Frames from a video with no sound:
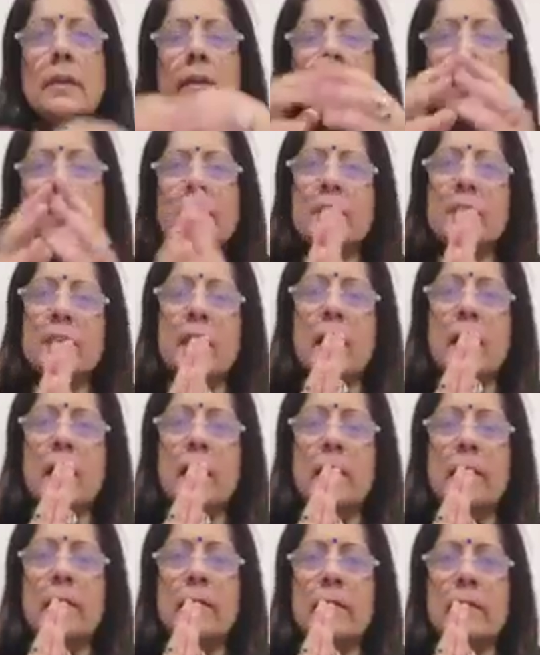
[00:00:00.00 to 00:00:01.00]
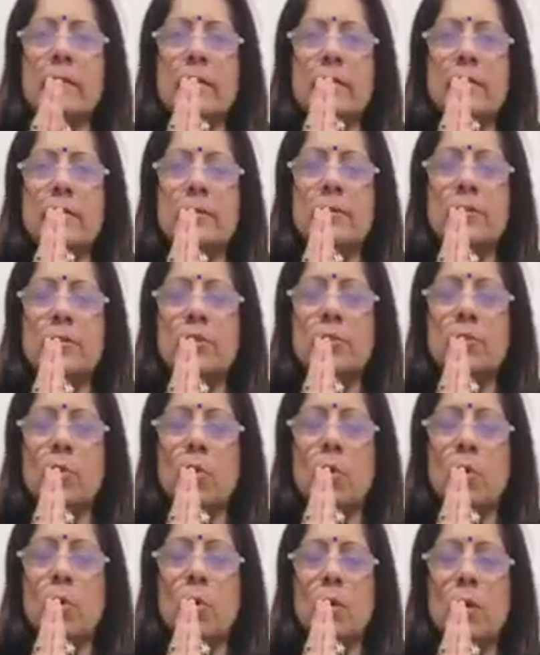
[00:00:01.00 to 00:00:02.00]
Namaskar to
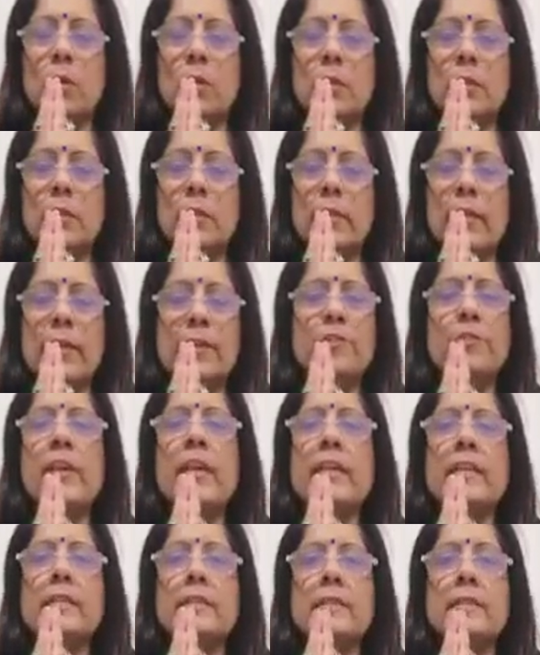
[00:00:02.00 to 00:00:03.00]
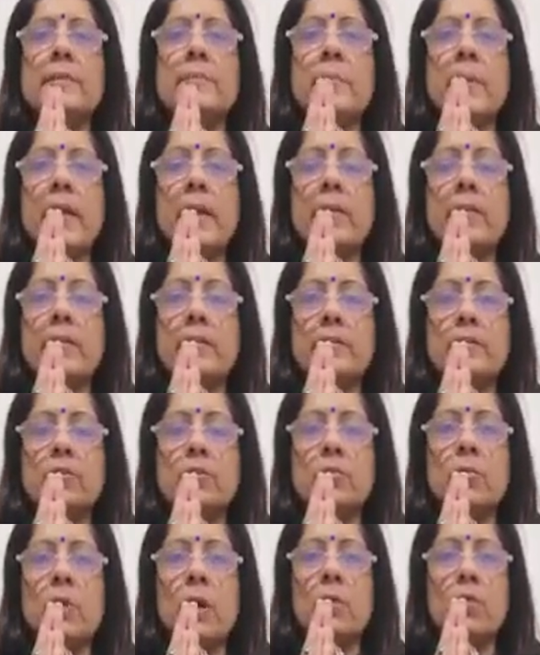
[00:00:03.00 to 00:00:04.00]
all the educators and parents
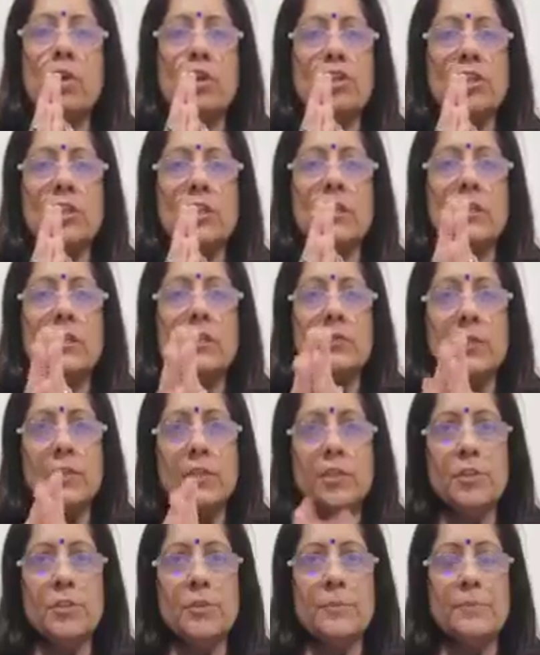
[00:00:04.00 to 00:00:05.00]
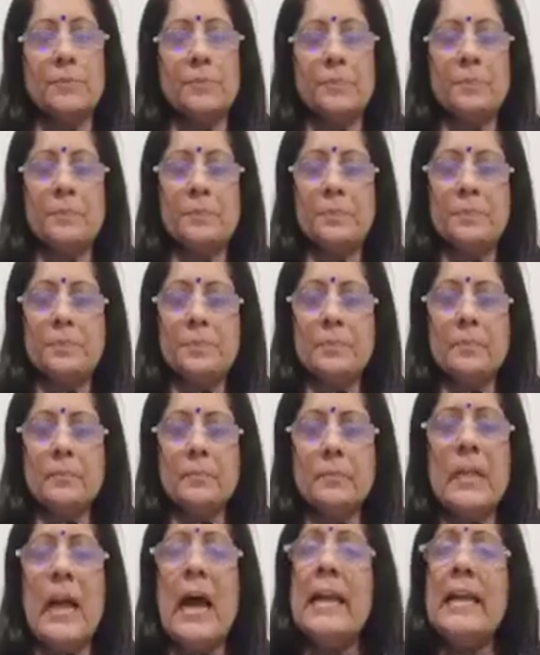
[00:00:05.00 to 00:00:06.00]
who are watching this video.
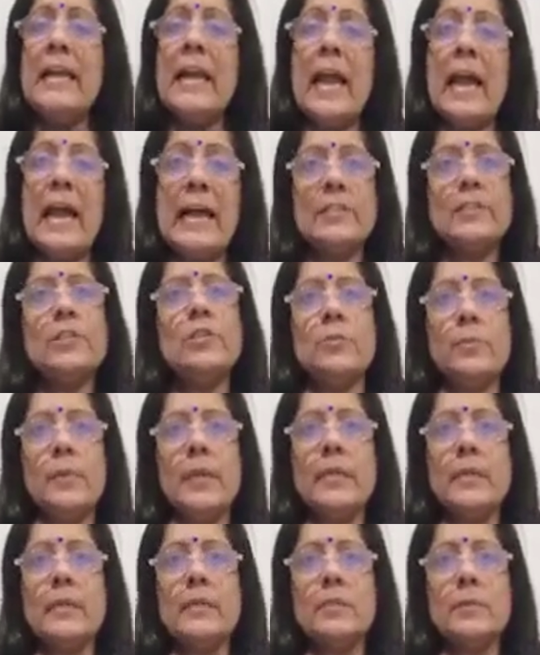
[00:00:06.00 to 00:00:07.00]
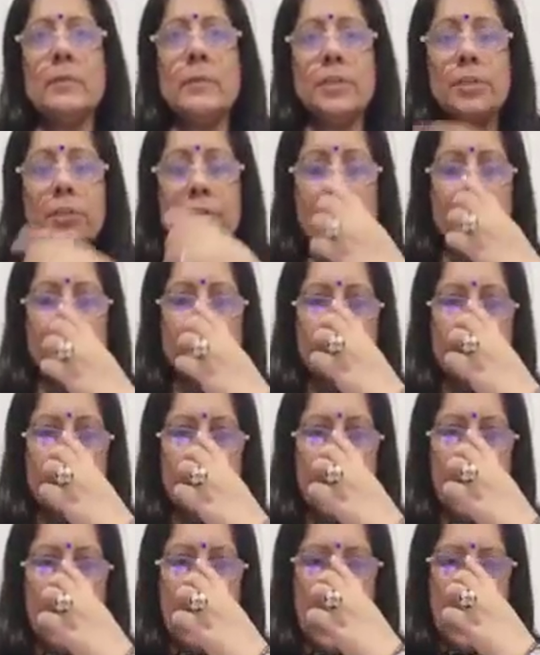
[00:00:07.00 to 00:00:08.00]
I had to make this video.
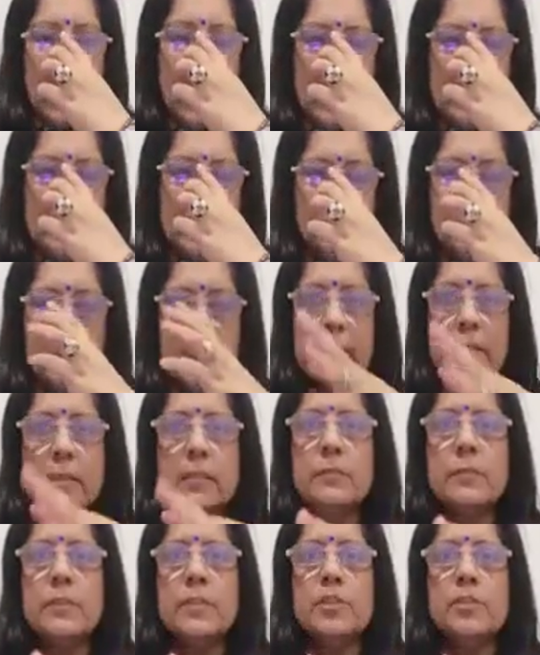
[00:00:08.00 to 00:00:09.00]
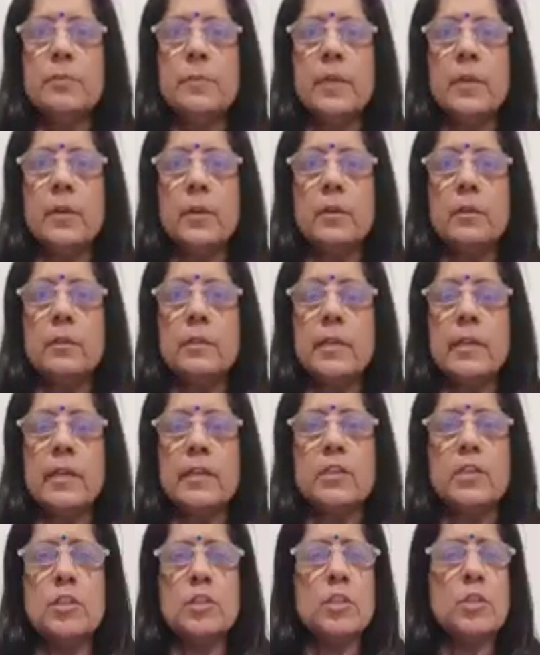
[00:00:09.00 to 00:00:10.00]
I had to make this video because there
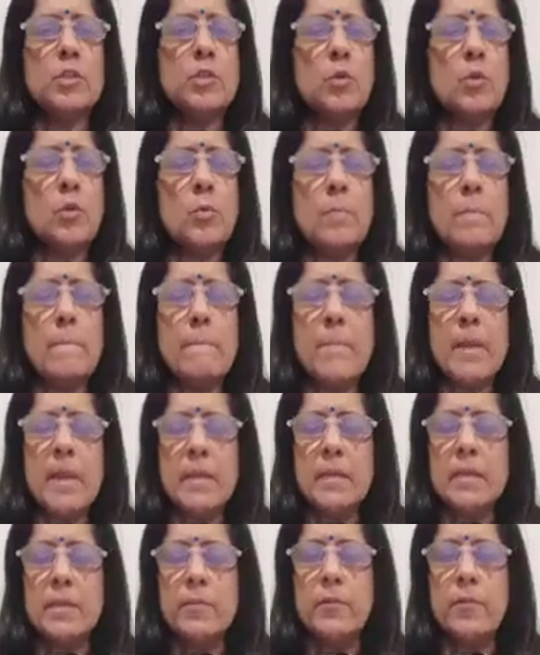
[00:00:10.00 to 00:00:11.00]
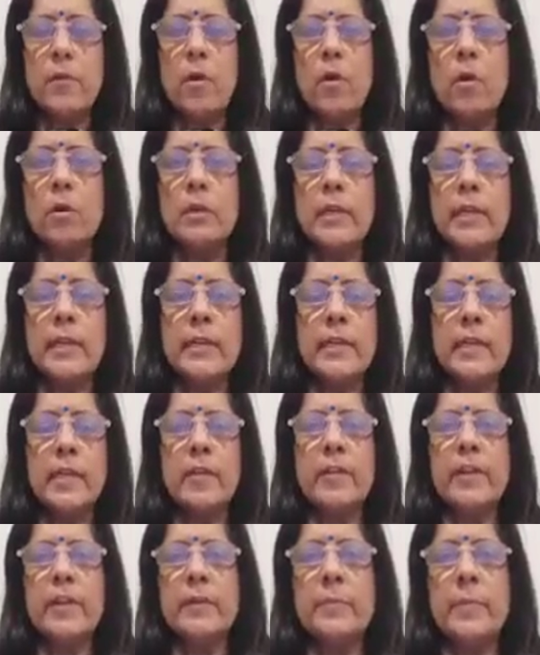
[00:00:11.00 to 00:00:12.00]
are so many wrong,
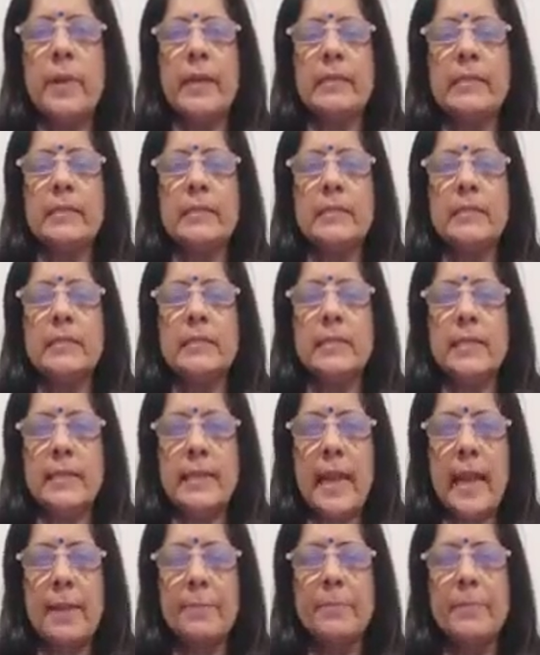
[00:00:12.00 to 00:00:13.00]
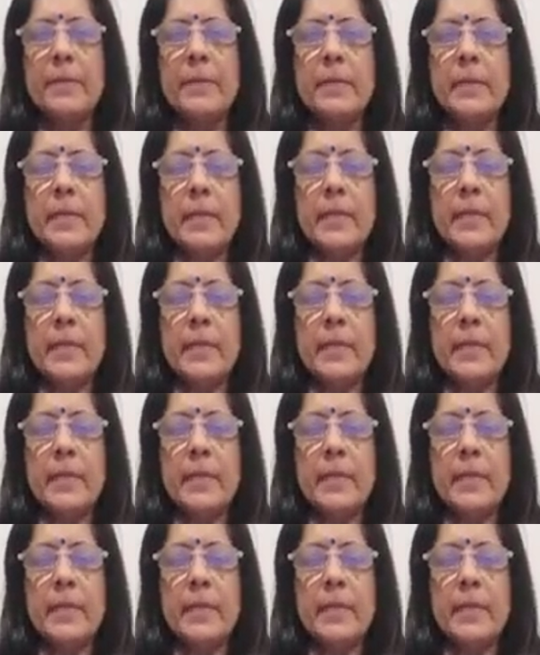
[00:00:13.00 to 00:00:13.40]
incorrect practices that happen